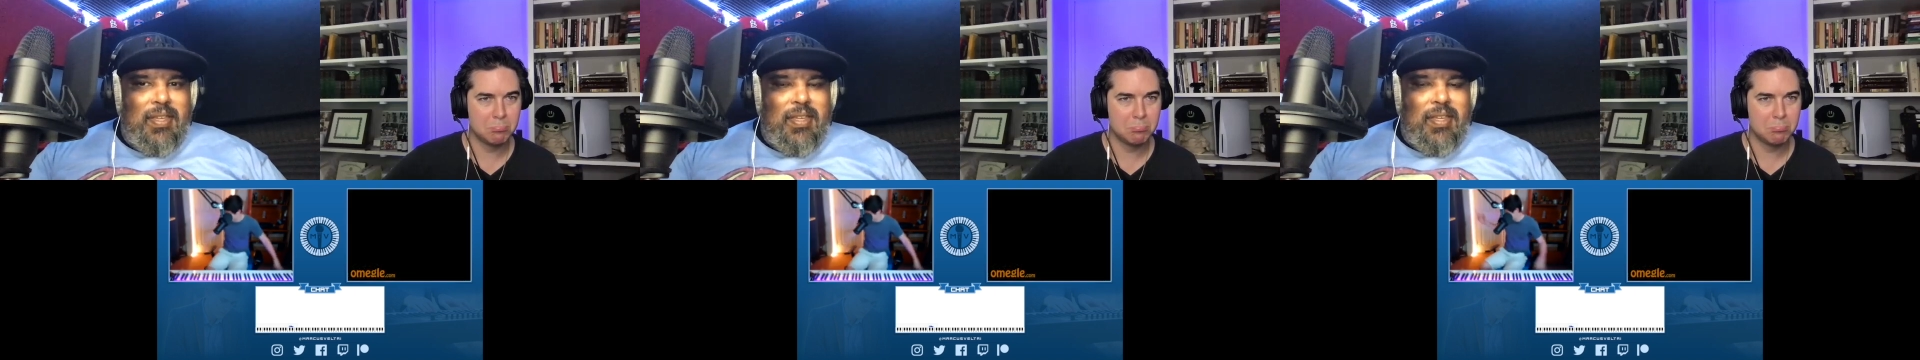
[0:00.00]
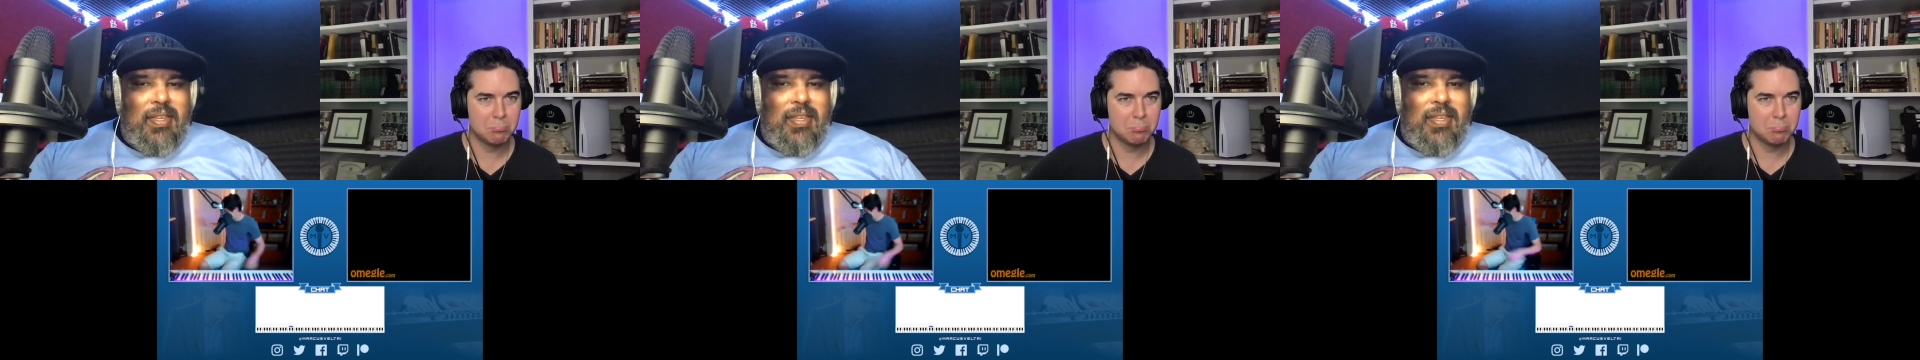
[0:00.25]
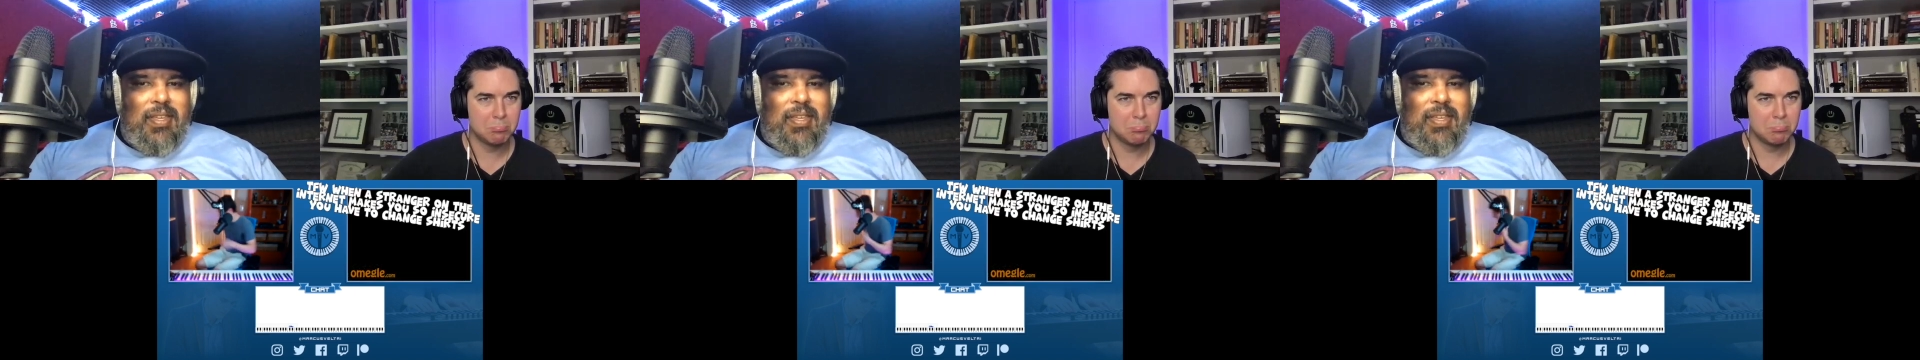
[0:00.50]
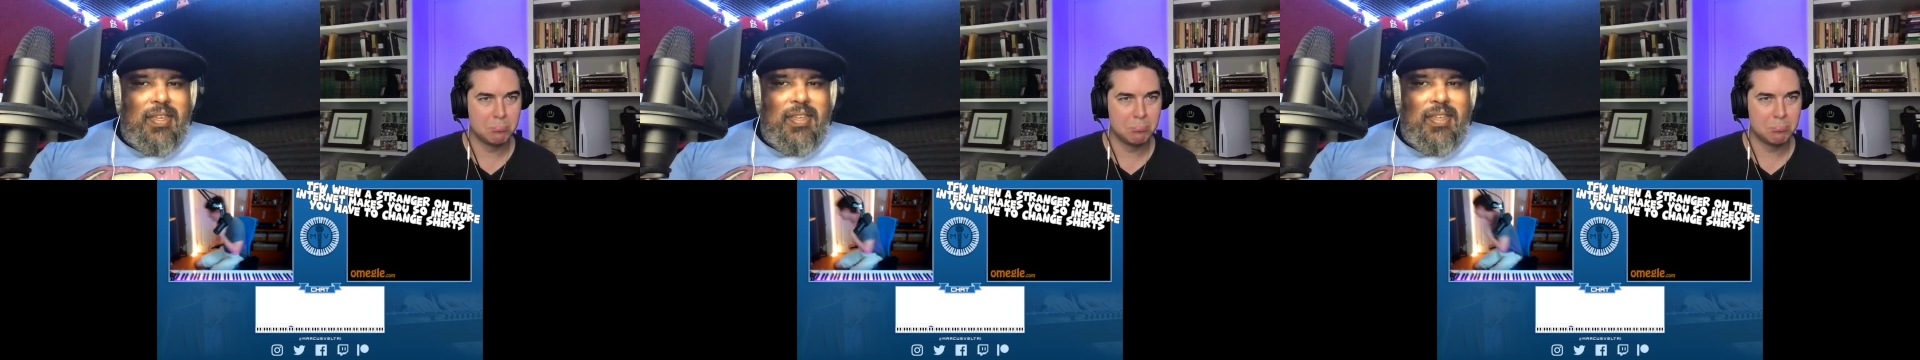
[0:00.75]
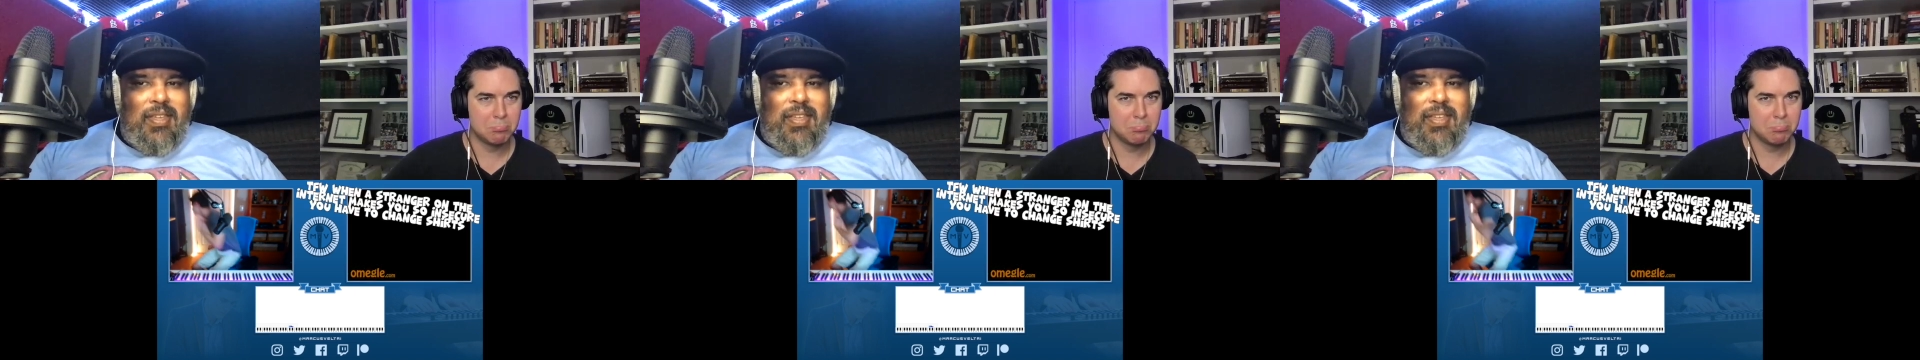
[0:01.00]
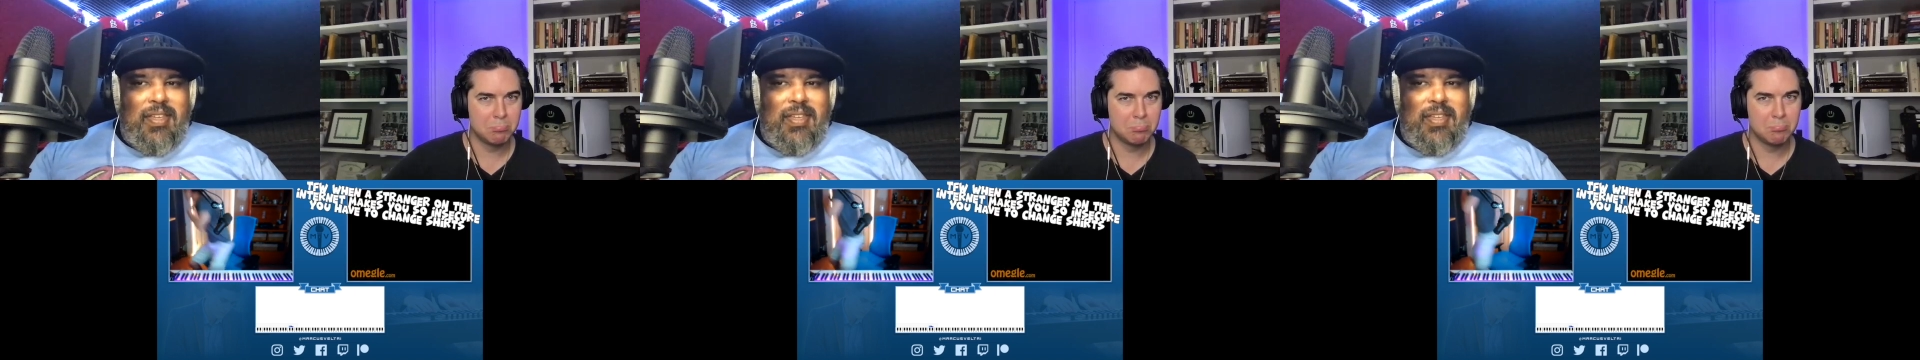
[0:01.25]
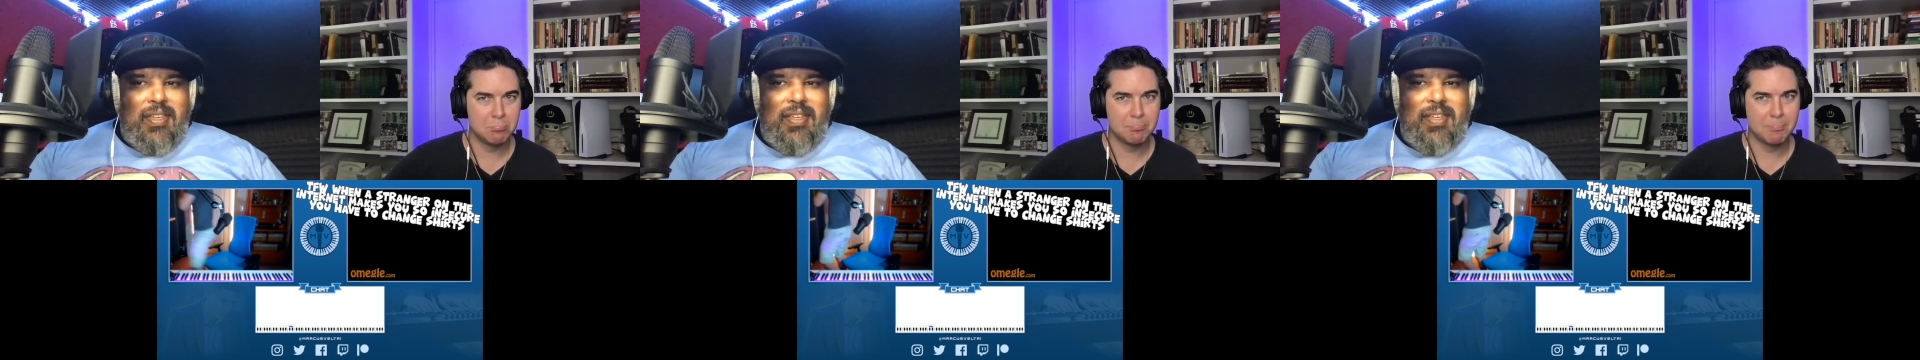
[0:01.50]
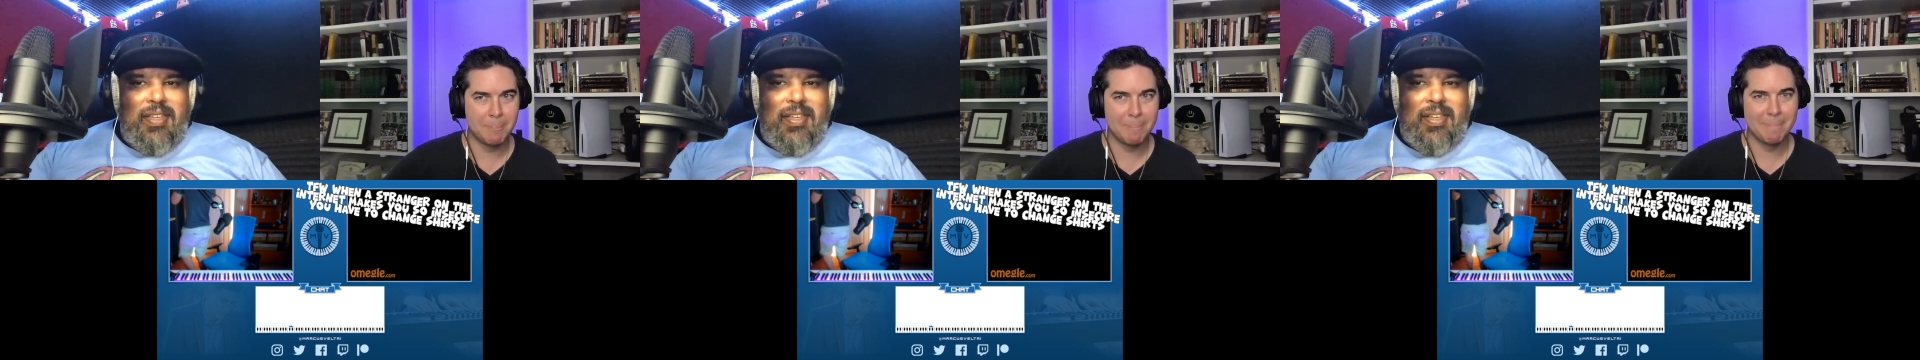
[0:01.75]

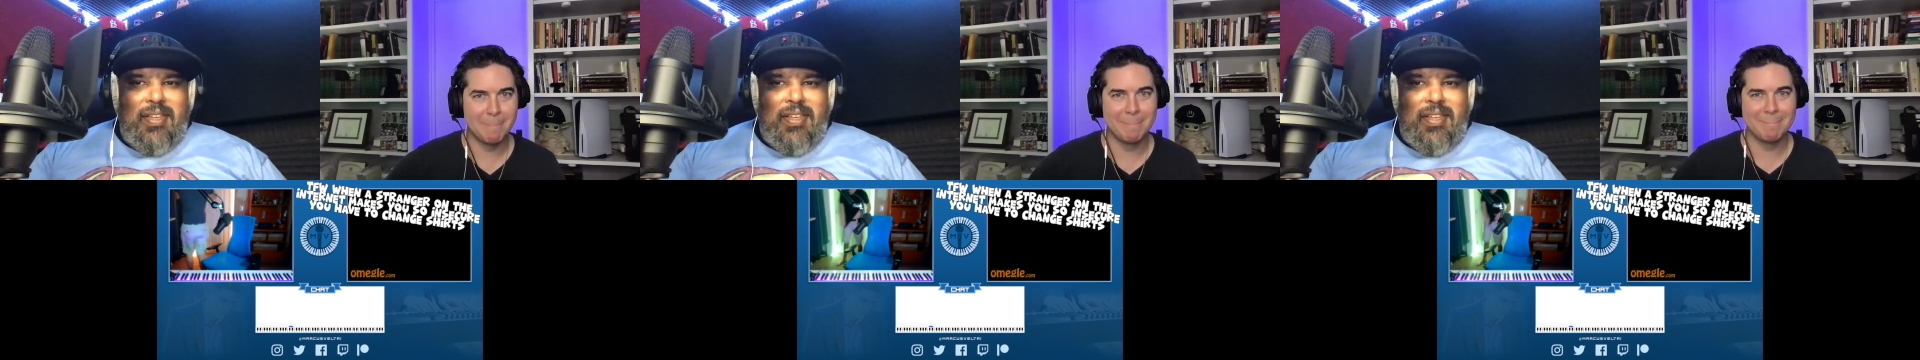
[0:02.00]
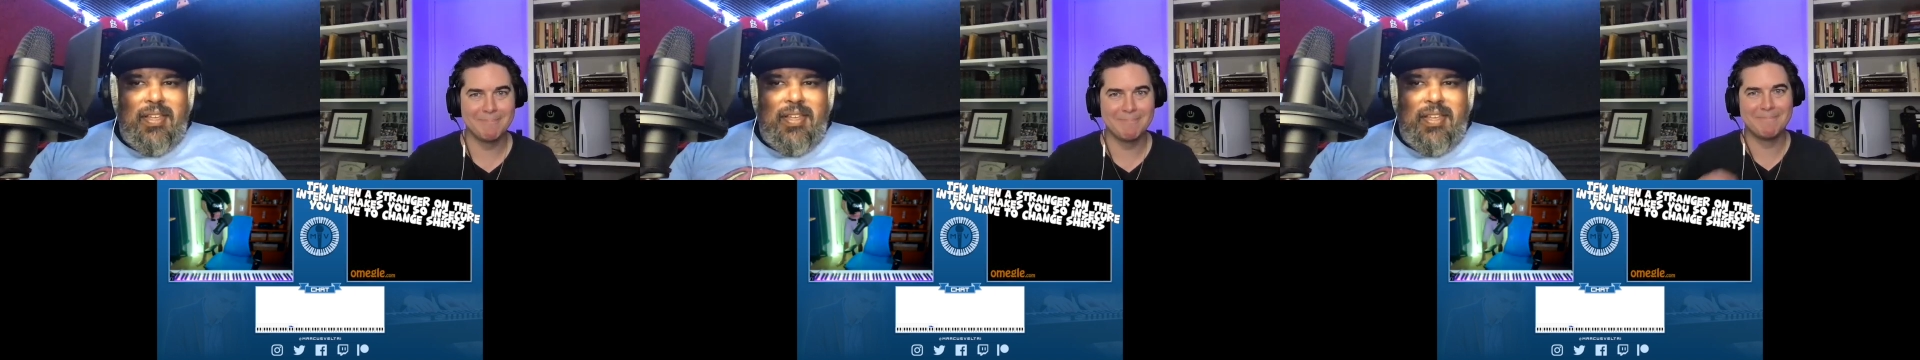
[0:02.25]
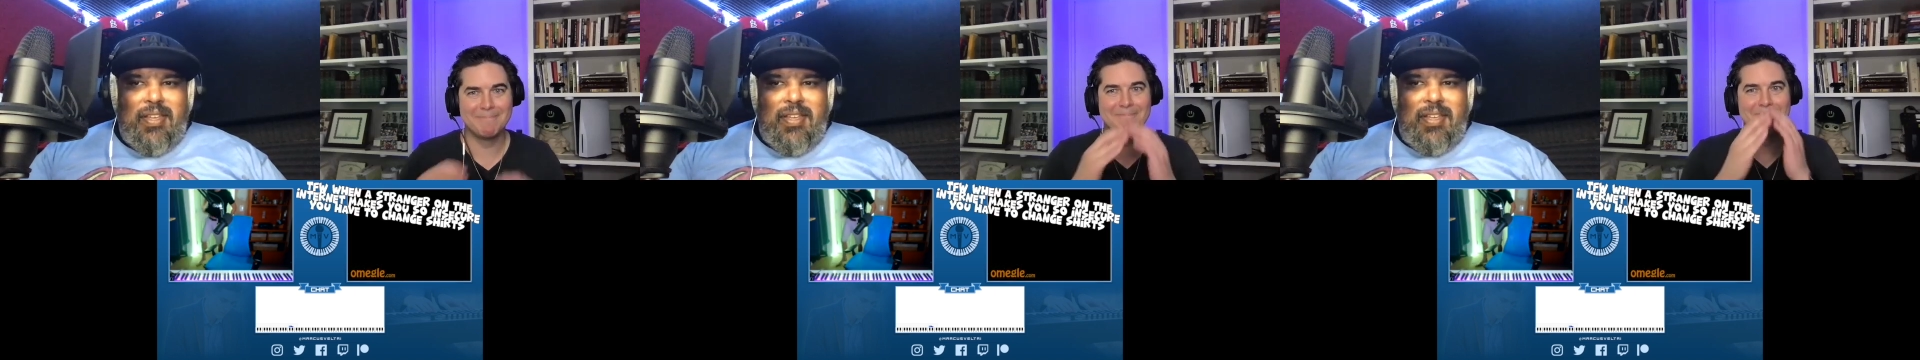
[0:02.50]
No one is speaking in this clip.